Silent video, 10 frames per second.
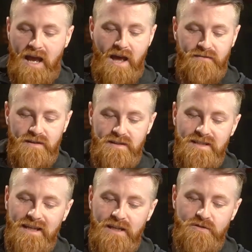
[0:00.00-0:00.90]
evident
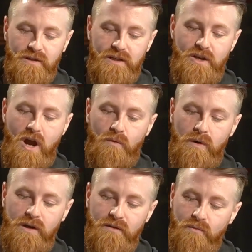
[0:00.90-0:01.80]
in the intricate
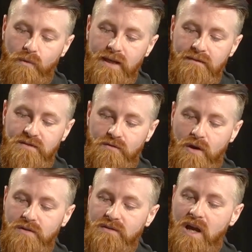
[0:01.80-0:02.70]
knotwork that weaves
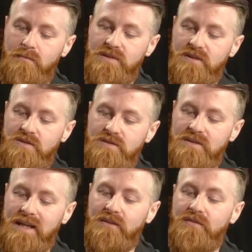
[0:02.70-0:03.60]
throughout his compositions
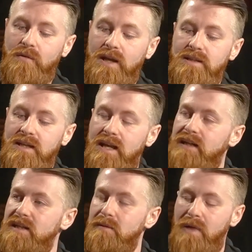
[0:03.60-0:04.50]
like a thread
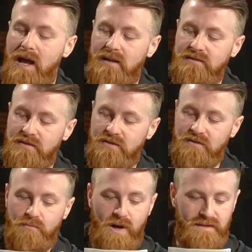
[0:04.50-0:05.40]
connecting the past to
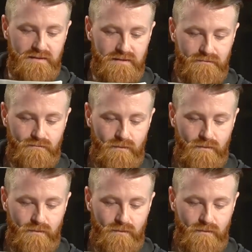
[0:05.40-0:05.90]
the present.